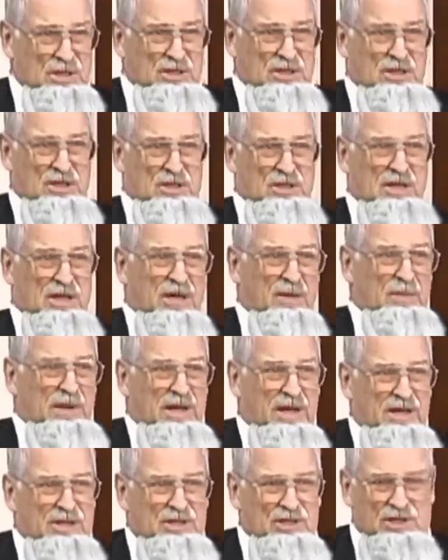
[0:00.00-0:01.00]
at the time,
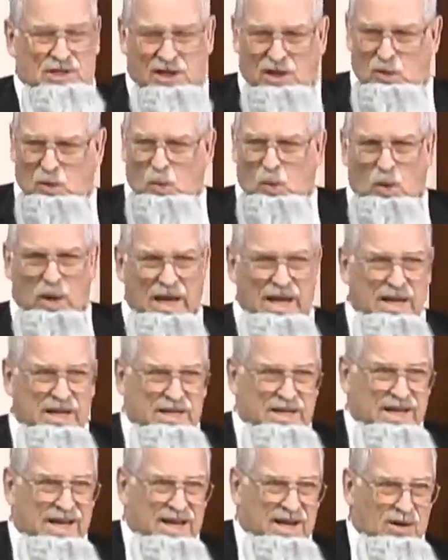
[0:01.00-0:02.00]
and I just got
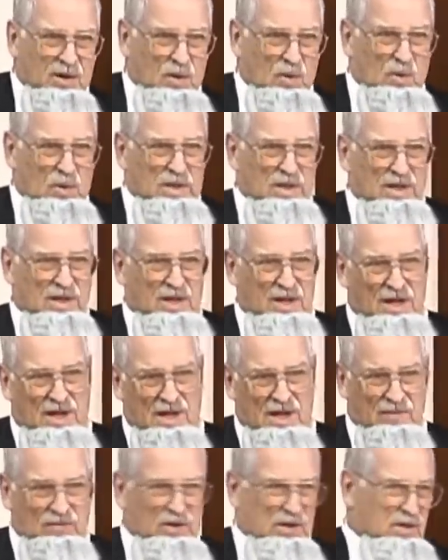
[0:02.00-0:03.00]
weighed down with a
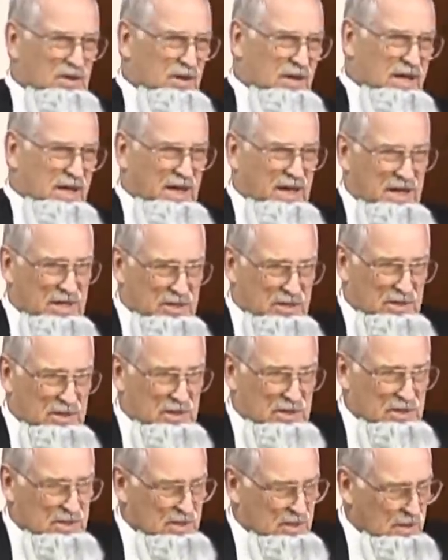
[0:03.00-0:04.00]
lot of other
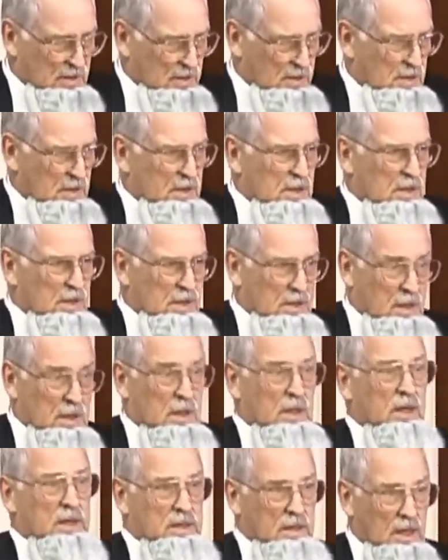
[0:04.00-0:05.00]
cases.
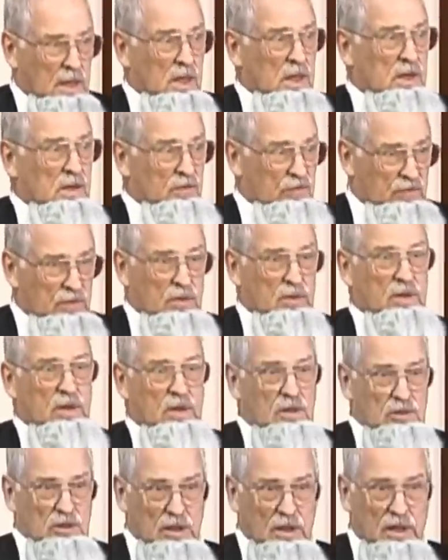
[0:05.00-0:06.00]
Then I died a few
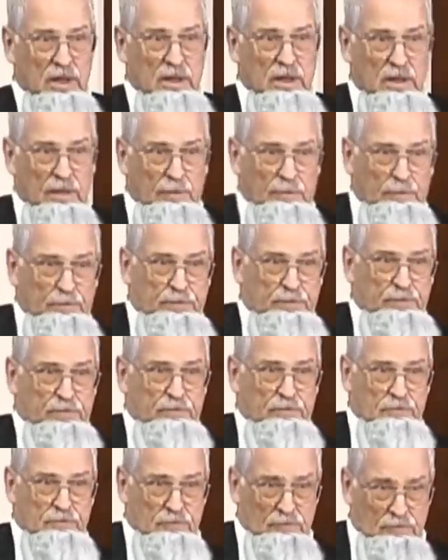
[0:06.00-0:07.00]
years later.
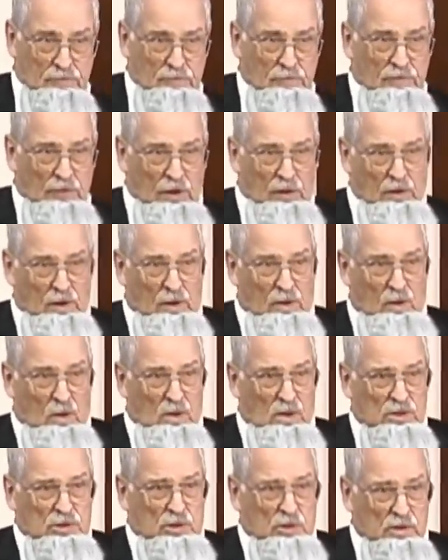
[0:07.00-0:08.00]

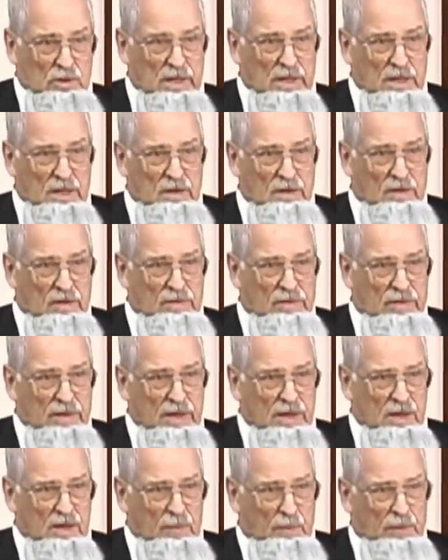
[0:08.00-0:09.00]
Also,
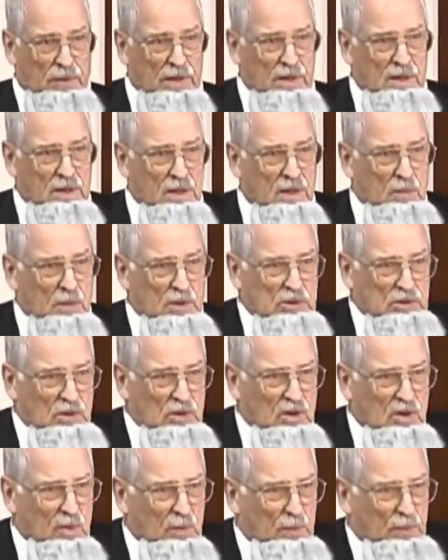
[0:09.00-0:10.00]
that opinion was
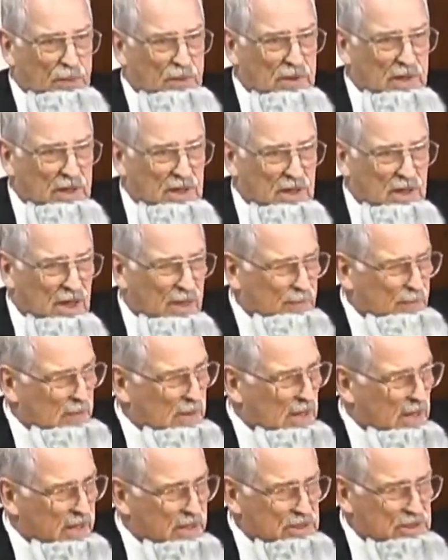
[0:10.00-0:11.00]
all printed
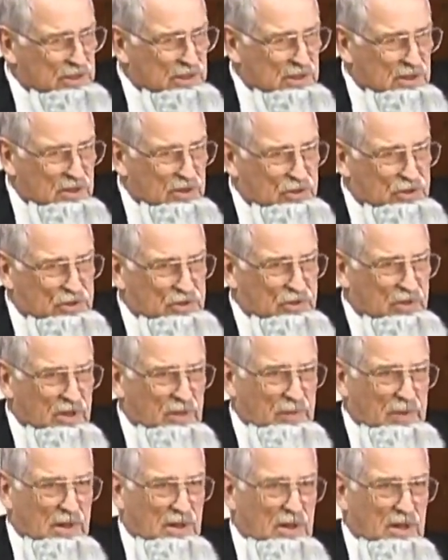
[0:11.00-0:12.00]
up nice and
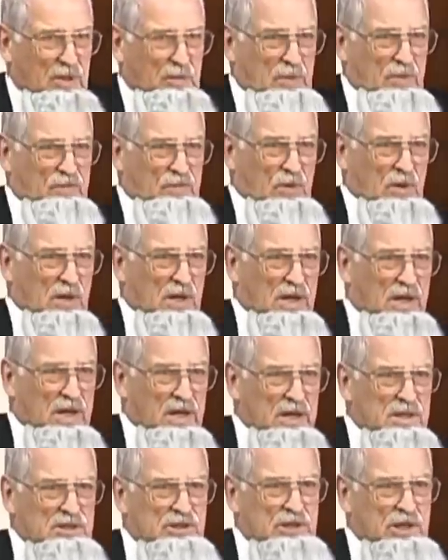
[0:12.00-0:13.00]
distributed before I
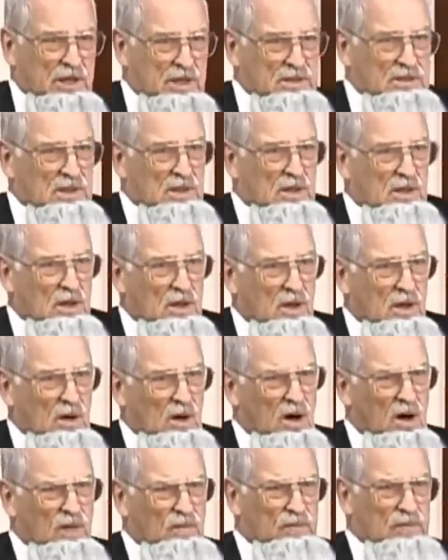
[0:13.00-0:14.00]
had a chance to look it
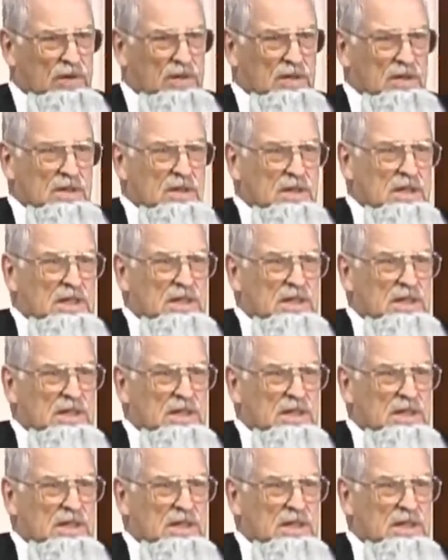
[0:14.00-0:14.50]
over.